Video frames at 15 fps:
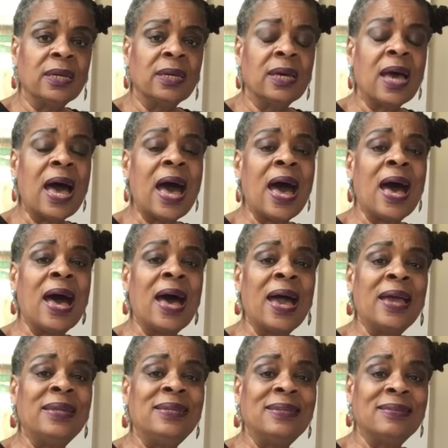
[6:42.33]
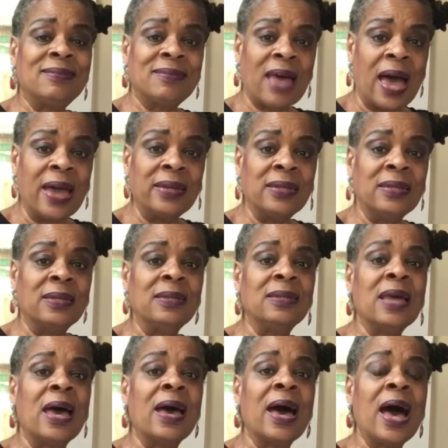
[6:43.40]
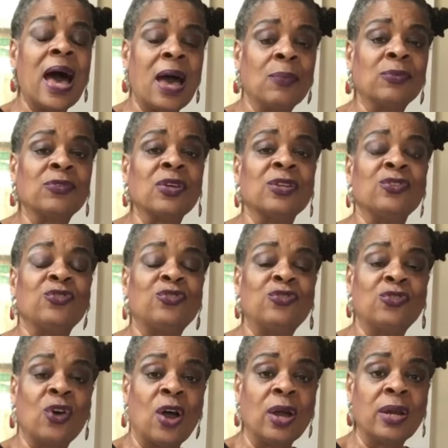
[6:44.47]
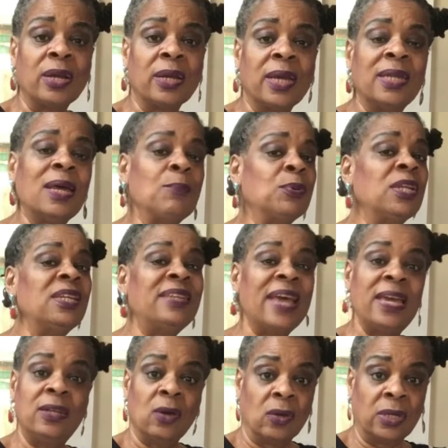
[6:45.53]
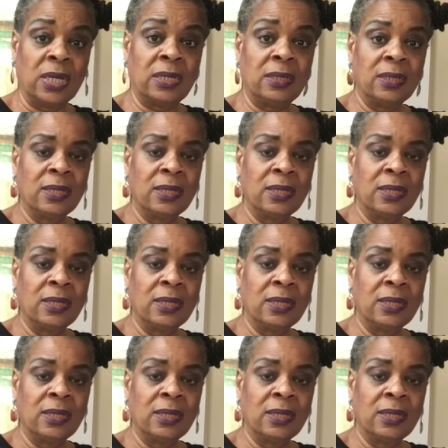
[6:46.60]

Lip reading: I decided I was going to start, and I put a date on it.